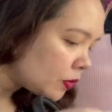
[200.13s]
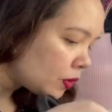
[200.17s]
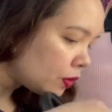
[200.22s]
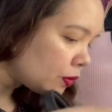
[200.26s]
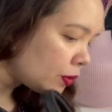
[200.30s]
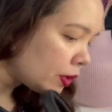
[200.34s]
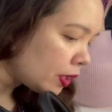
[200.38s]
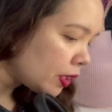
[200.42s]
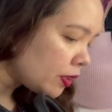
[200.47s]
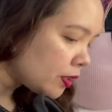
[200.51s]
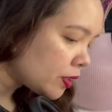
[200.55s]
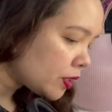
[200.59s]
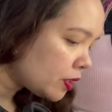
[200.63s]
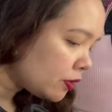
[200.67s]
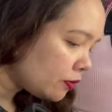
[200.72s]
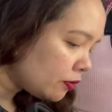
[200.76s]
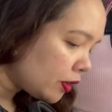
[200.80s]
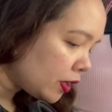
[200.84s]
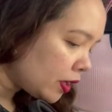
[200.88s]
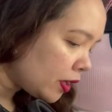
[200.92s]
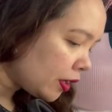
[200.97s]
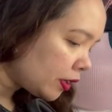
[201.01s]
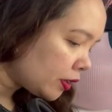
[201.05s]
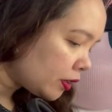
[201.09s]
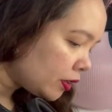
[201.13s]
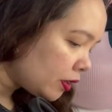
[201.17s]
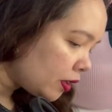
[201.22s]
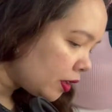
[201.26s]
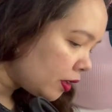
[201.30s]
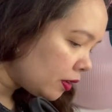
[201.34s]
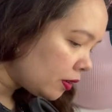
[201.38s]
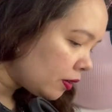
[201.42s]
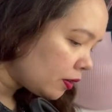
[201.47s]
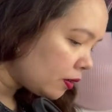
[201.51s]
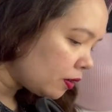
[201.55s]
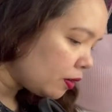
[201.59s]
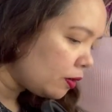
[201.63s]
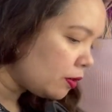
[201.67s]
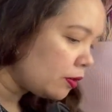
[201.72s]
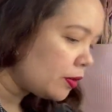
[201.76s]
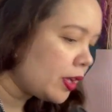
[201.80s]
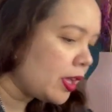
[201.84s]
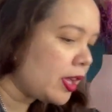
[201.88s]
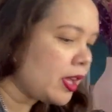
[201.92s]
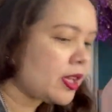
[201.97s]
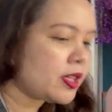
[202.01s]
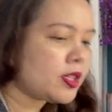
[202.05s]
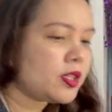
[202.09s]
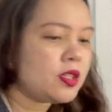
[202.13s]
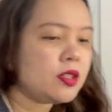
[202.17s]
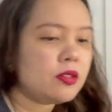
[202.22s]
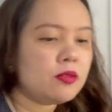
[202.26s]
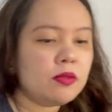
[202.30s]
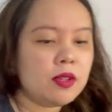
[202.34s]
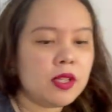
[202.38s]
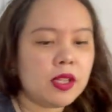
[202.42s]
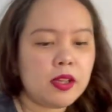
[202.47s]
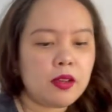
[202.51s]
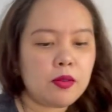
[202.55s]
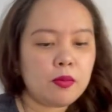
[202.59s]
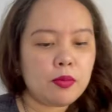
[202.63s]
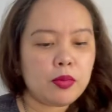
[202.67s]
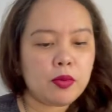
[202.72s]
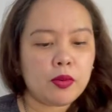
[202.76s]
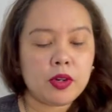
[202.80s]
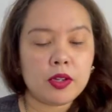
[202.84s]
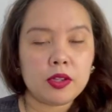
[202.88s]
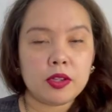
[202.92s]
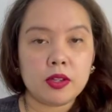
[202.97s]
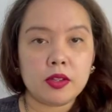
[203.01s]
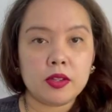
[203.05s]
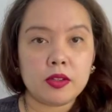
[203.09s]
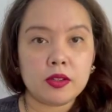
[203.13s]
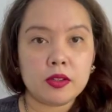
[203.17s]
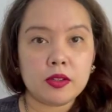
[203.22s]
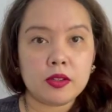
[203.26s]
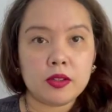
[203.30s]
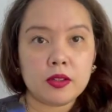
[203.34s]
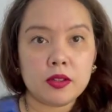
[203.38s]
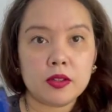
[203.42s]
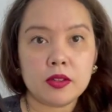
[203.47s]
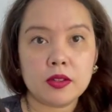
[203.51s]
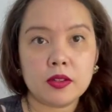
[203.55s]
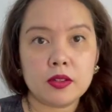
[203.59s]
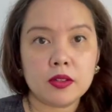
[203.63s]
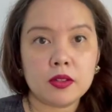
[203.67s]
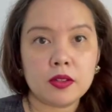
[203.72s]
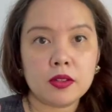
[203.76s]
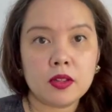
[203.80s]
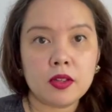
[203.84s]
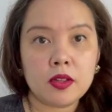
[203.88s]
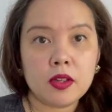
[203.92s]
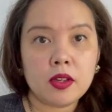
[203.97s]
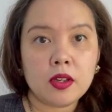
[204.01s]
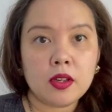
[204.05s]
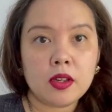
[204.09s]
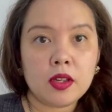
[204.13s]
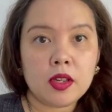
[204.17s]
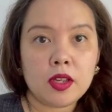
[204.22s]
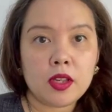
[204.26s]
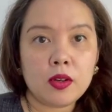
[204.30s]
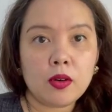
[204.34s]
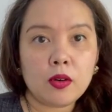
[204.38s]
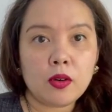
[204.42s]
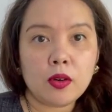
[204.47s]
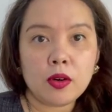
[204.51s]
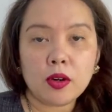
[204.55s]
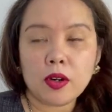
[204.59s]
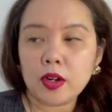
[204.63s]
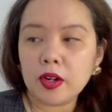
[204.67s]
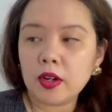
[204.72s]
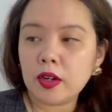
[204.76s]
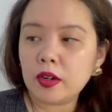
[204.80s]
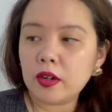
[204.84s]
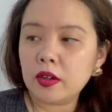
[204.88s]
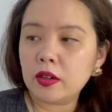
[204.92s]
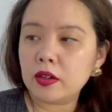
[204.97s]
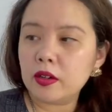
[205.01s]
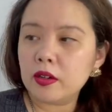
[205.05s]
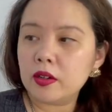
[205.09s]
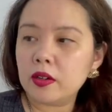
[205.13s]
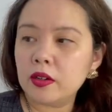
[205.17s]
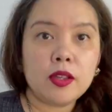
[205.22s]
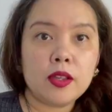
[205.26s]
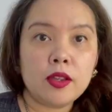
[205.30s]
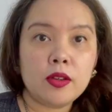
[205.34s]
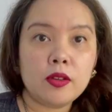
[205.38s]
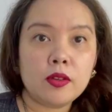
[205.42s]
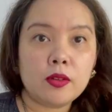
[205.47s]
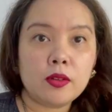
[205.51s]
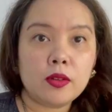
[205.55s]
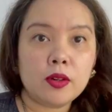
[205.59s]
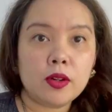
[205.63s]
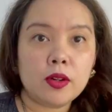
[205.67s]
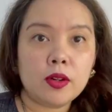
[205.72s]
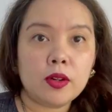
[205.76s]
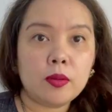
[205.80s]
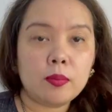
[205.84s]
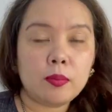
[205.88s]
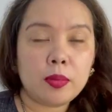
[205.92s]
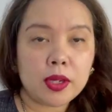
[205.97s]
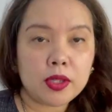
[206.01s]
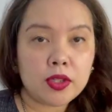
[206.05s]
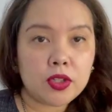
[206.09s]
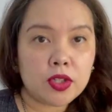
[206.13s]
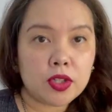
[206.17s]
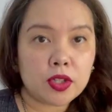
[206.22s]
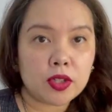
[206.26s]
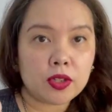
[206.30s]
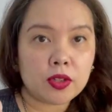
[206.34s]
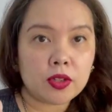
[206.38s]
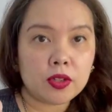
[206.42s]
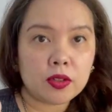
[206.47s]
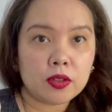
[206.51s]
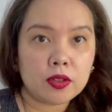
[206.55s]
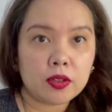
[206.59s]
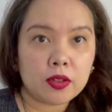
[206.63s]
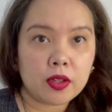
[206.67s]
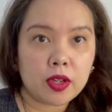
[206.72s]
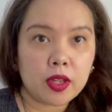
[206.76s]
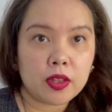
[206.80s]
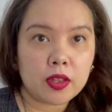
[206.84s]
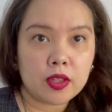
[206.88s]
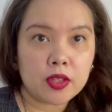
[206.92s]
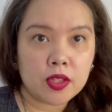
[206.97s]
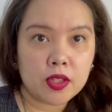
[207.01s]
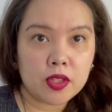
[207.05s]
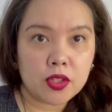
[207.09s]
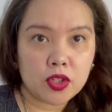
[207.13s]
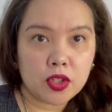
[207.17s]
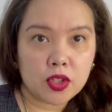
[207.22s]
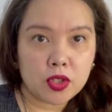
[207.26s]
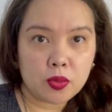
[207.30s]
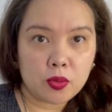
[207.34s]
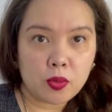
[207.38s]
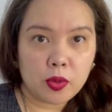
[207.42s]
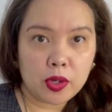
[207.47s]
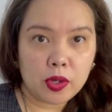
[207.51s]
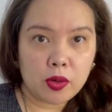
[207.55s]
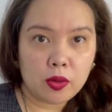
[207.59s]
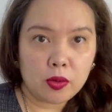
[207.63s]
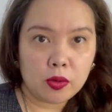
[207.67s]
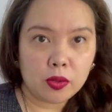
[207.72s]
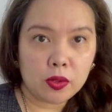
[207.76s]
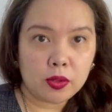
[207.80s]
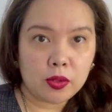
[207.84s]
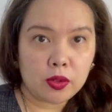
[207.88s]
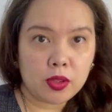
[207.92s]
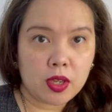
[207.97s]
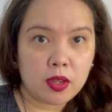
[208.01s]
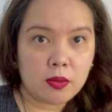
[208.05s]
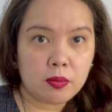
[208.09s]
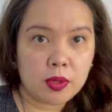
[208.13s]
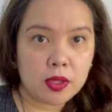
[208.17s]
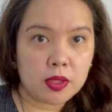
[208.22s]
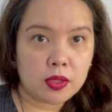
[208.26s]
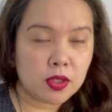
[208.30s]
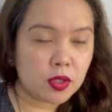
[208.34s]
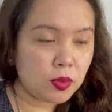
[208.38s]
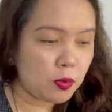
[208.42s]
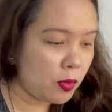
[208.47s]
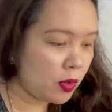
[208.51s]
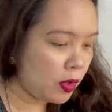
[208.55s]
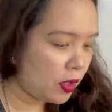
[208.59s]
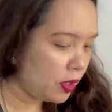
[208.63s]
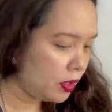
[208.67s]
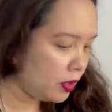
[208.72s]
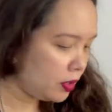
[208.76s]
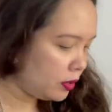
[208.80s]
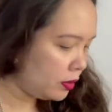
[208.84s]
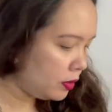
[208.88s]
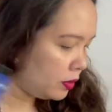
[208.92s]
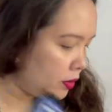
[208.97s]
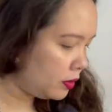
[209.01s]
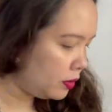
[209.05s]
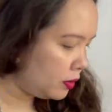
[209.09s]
What else have we got in here? Oh yes, really important. Your puncher, and this is just one hole to keep it small.